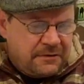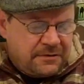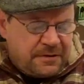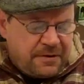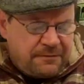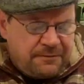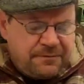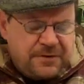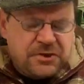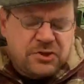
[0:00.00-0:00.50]

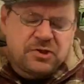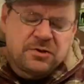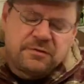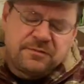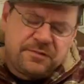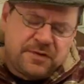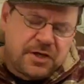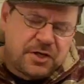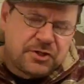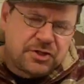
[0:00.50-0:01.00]
the
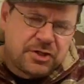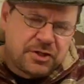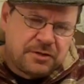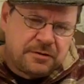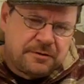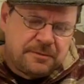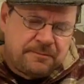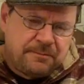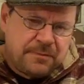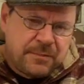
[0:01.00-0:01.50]
official
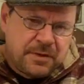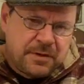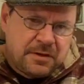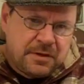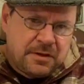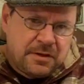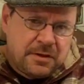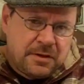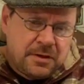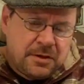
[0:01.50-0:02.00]
version,
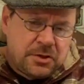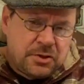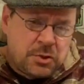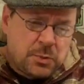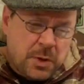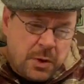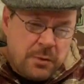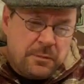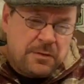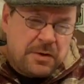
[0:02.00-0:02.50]

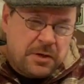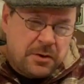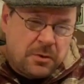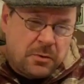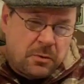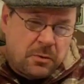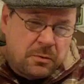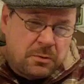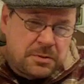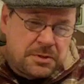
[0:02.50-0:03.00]
twelve
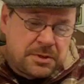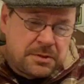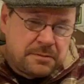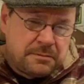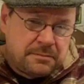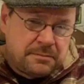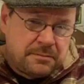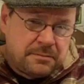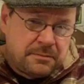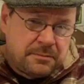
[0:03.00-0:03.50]
year old
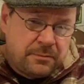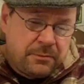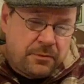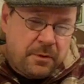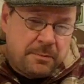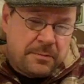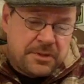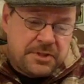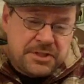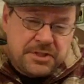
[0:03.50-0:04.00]

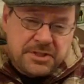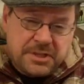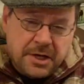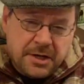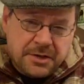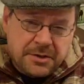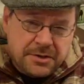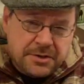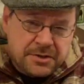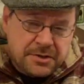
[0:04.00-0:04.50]
from the
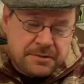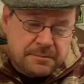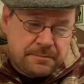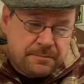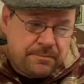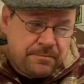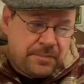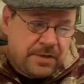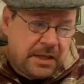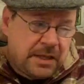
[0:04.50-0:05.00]
distillers,
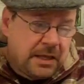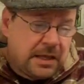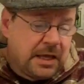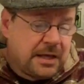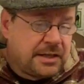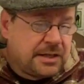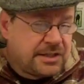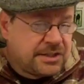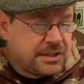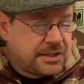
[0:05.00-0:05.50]

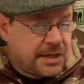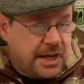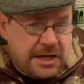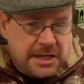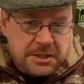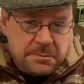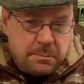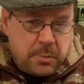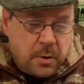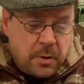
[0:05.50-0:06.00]
in its
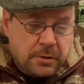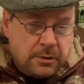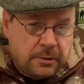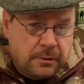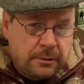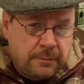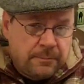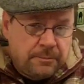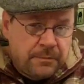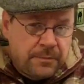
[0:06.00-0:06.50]
nice
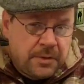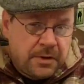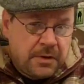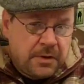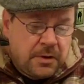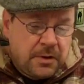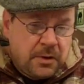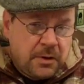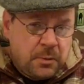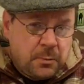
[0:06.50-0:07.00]
bottle
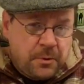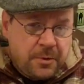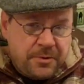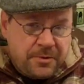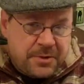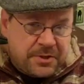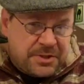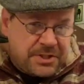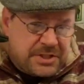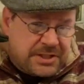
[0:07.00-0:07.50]

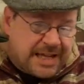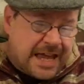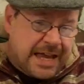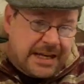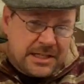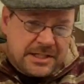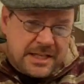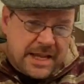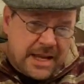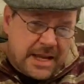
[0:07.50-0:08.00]
with the
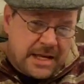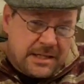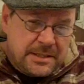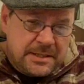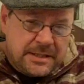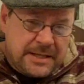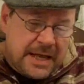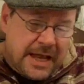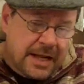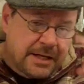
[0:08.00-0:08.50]
stag's
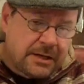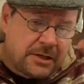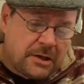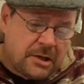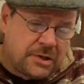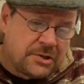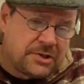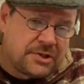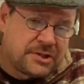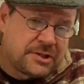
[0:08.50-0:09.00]
head and the
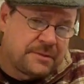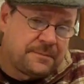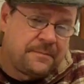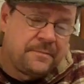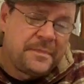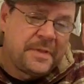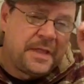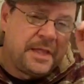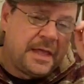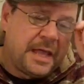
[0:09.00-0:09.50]
antlers,
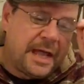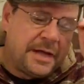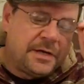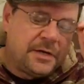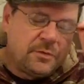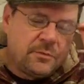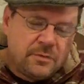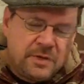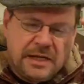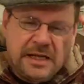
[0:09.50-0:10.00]

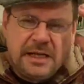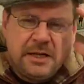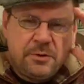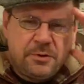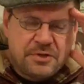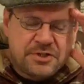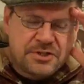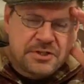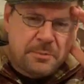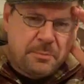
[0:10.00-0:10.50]
and it really
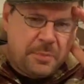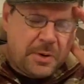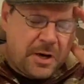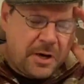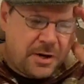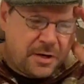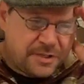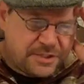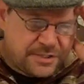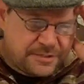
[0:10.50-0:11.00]
looks the
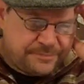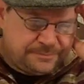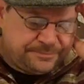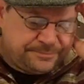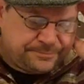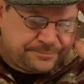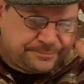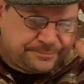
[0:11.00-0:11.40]
part?